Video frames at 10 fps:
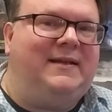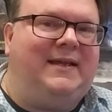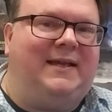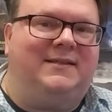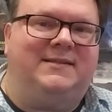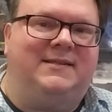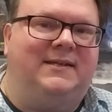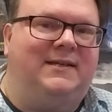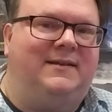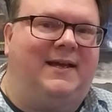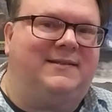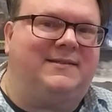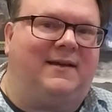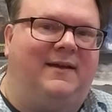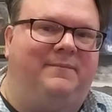And see you next
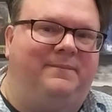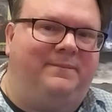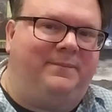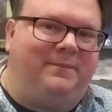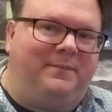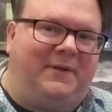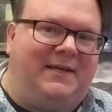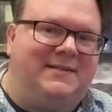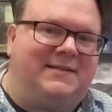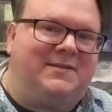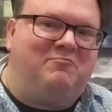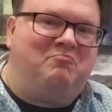time. Peace.